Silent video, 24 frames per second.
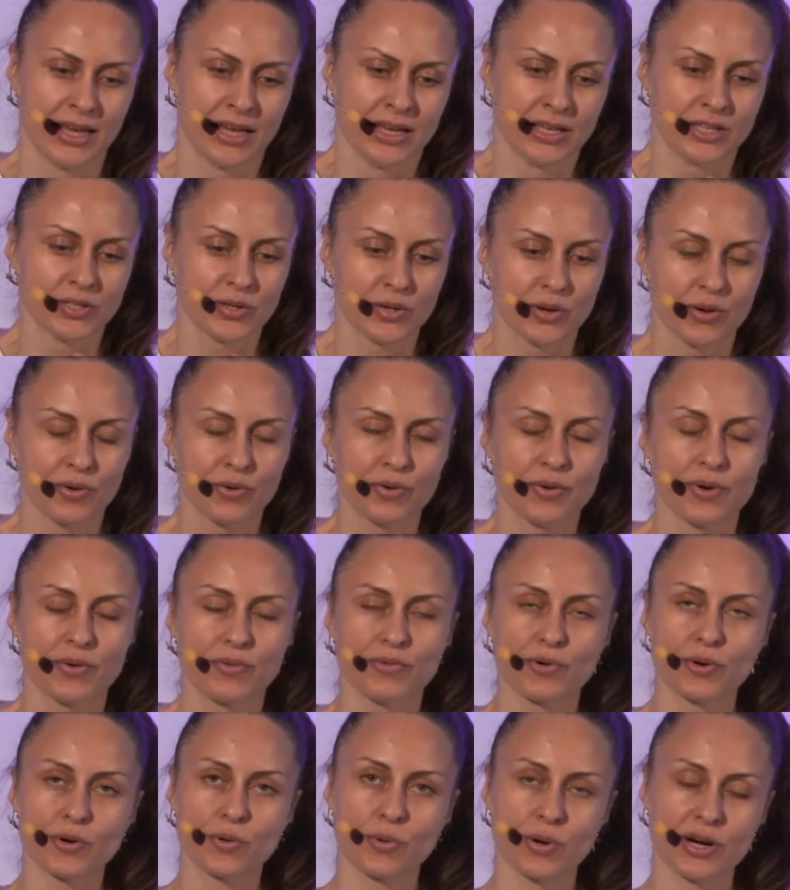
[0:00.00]
So
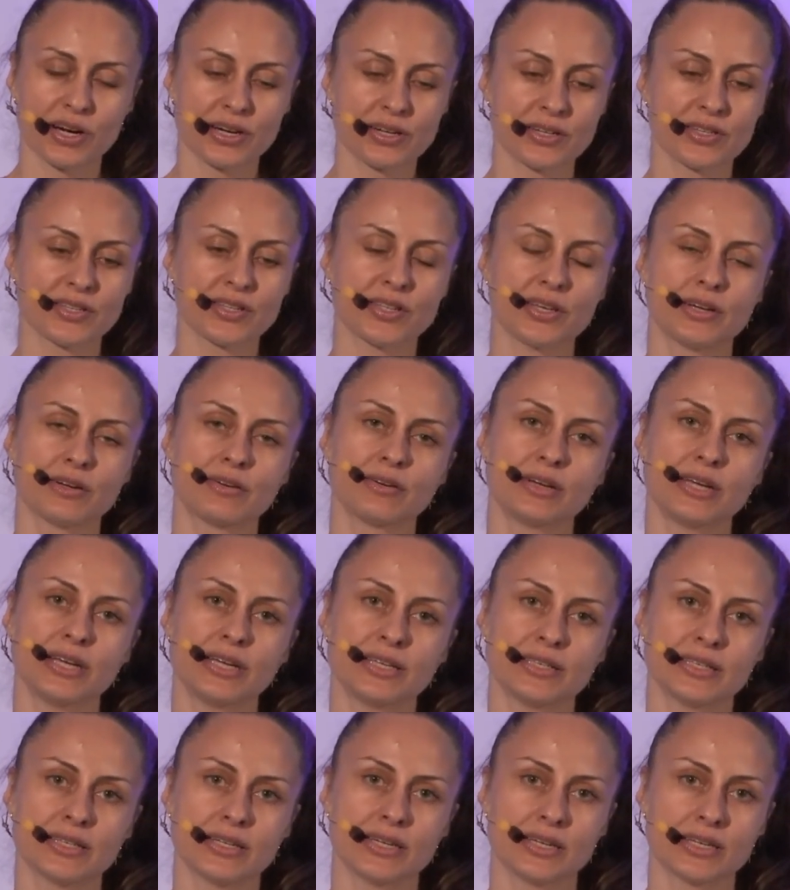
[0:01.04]
for Quarkus, there
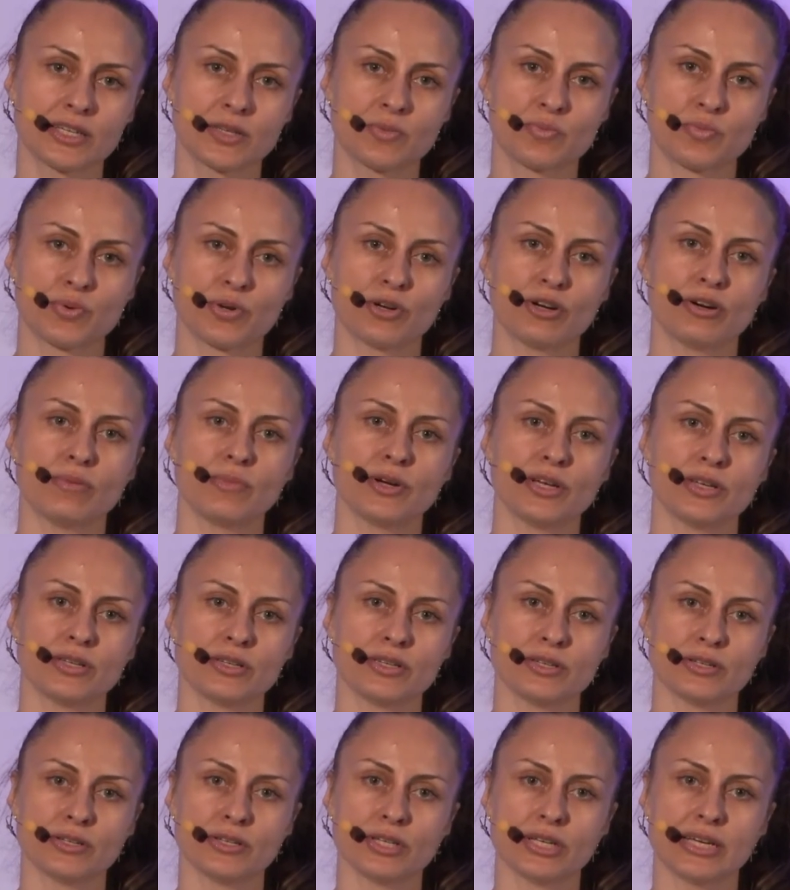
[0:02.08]
is an
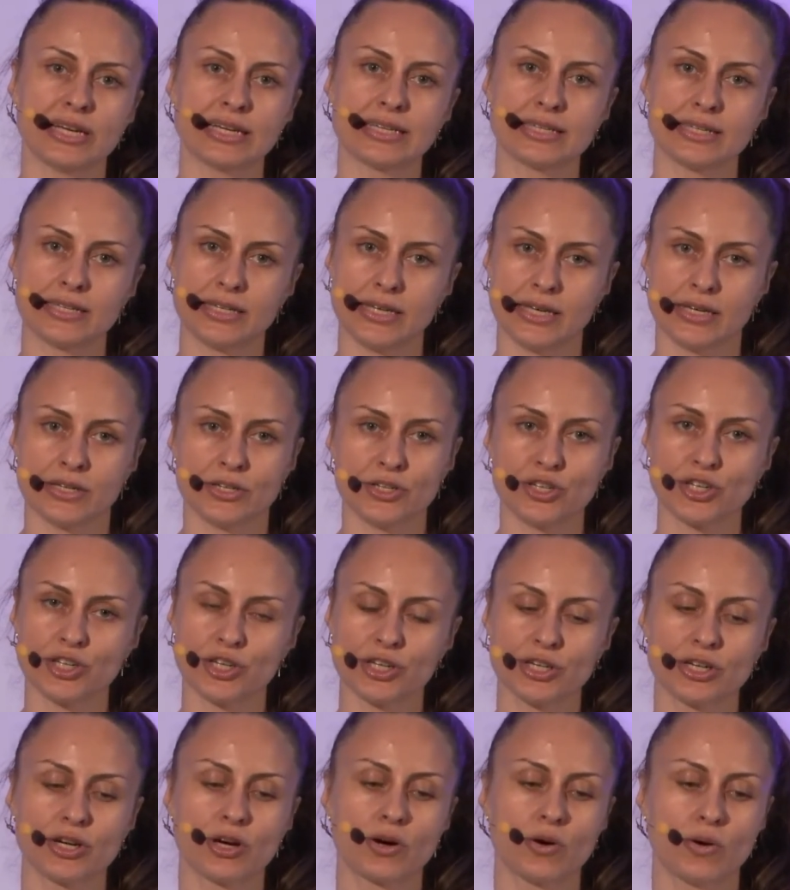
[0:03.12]
experimental
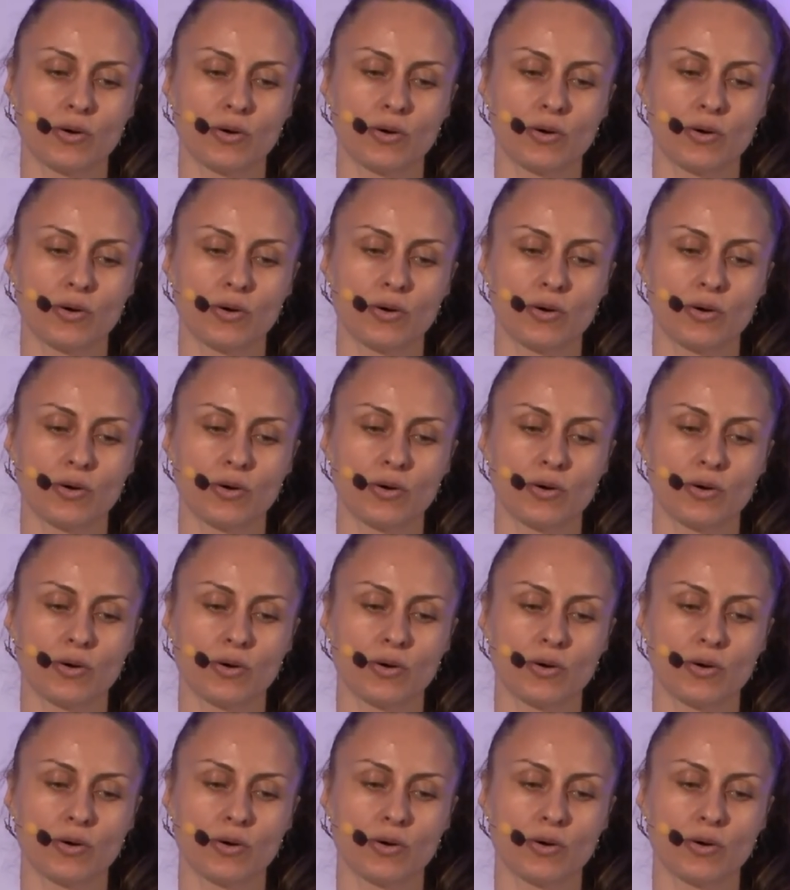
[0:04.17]
extension